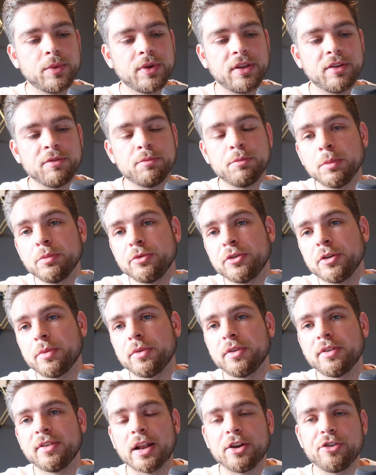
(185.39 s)
when you've bumped up
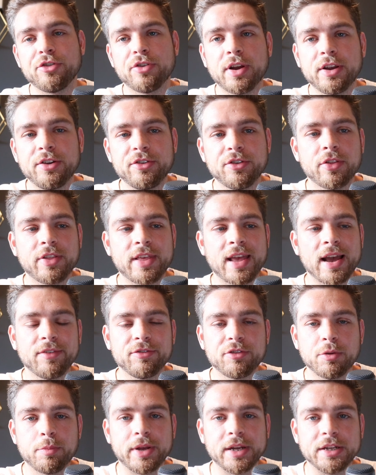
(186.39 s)
the saturation on the
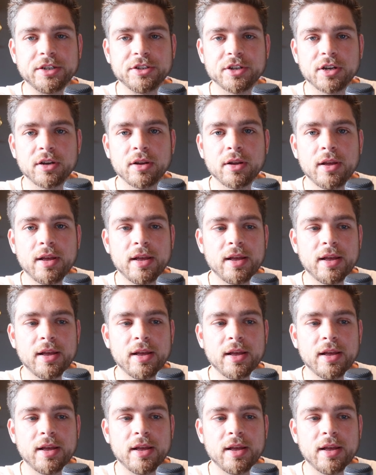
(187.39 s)
after picture,